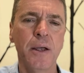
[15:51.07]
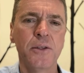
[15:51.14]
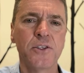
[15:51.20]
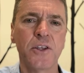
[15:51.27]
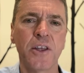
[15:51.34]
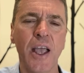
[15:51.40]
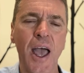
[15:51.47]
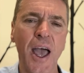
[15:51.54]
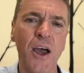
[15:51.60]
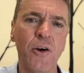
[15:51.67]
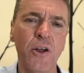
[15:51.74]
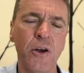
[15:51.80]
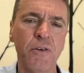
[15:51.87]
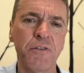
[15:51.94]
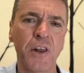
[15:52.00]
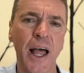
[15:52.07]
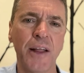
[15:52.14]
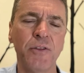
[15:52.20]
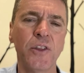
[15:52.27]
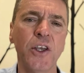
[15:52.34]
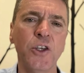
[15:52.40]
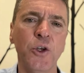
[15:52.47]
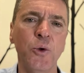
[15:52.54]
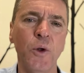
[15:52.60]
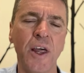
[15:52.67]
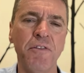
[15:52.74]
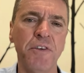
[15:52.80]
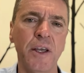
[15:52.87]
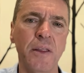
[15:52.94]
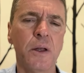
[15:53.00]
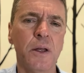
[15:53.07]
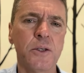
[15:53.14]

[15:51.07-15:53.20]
to the area of land that you live in.